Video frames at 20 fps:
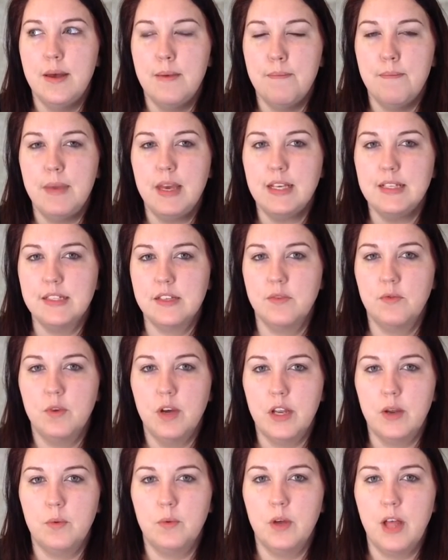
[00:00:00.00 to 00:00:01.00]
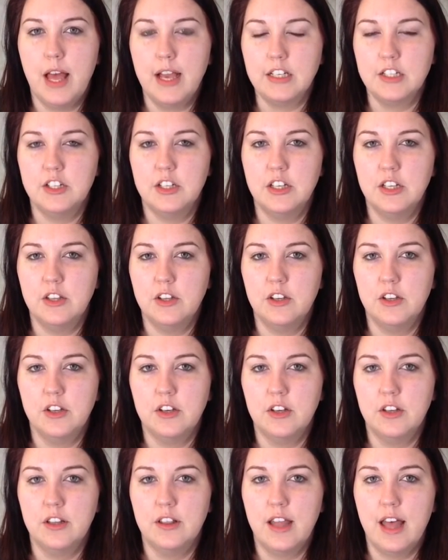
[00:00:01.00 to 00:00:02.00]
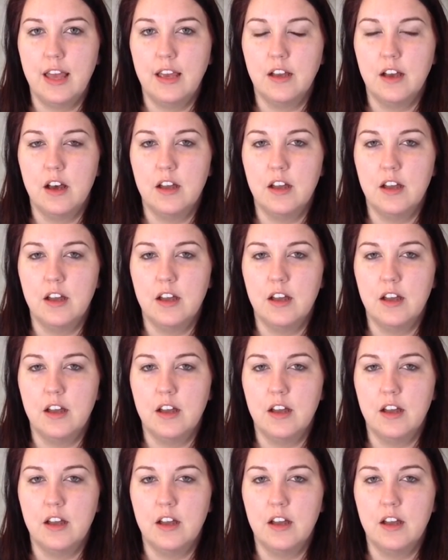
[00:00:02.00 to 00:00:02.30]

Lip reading: mix of what it will actually look like